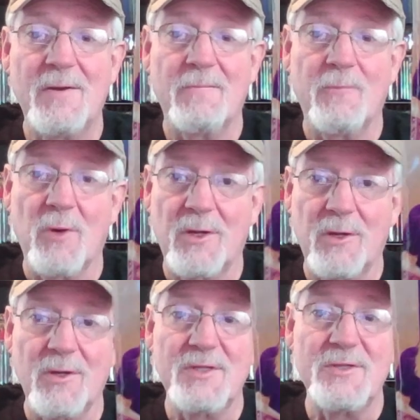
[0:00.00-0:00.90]
for
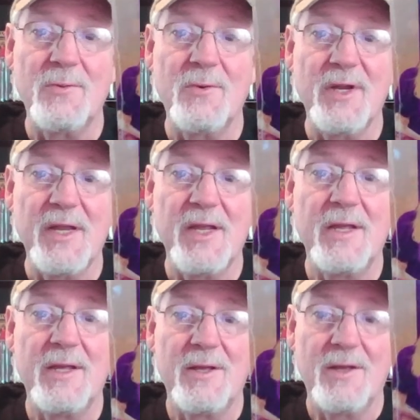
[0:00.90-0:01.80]
Clerks 3
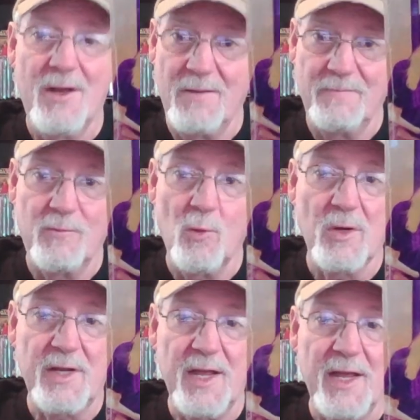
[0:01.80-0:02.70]
on
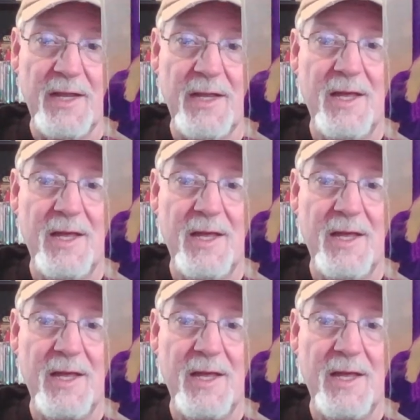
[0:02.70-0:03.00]
4K.